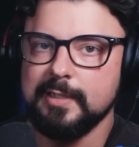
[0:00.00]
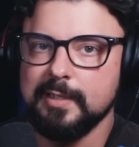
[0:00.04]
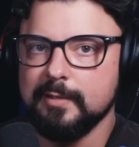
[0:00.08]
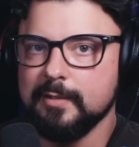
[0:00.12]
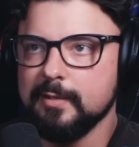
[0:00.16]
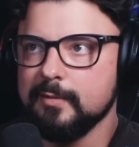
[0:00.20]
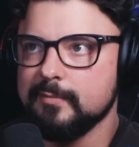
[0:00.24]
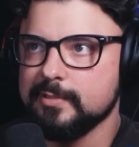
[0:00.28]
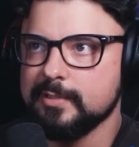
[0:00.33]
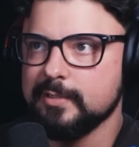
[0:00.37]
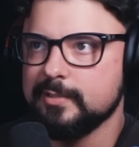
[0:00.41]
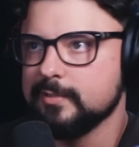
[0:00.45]
that
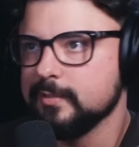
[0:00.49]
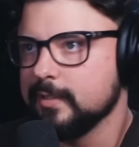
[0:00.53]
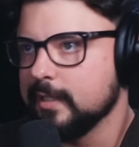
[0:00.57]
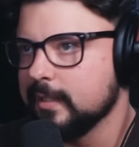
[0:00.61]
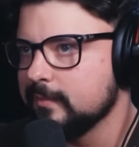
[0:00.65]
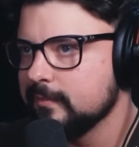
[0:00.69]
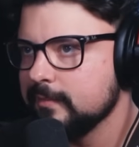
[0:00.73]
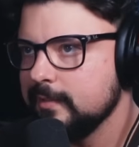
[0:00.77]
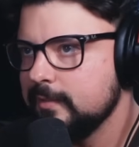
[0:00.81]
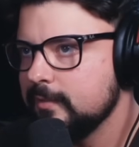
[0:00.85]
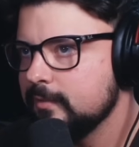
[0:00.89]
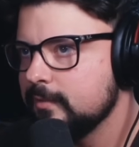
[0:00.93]
conversation,
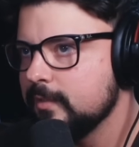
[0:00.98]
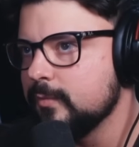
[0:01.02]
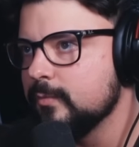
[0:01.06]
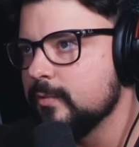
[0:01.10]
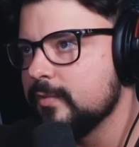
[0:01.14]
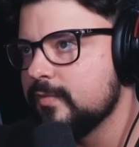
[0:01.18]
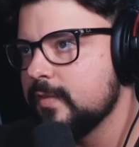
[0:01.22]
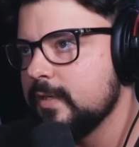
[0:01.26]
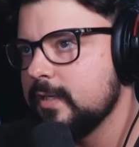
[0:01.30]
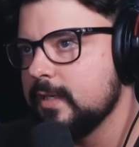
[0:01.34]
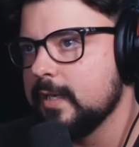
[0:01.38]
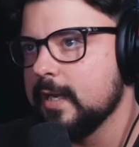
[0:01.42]
like literally
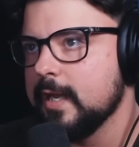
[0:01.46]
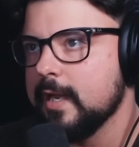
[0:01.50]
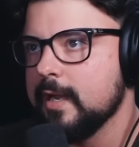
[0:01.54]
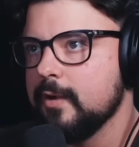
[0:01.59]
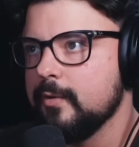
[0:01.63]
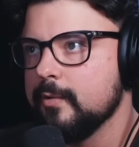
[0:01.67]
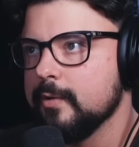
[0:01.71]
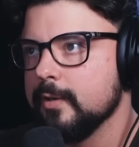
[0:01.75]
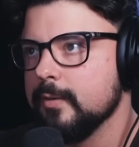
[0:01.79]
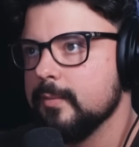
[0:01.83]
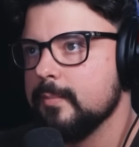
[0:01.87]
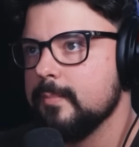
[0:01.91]
within an
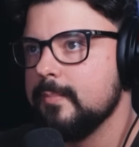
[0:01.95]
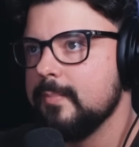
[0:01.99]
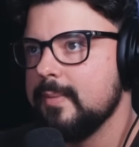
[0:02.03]
hour,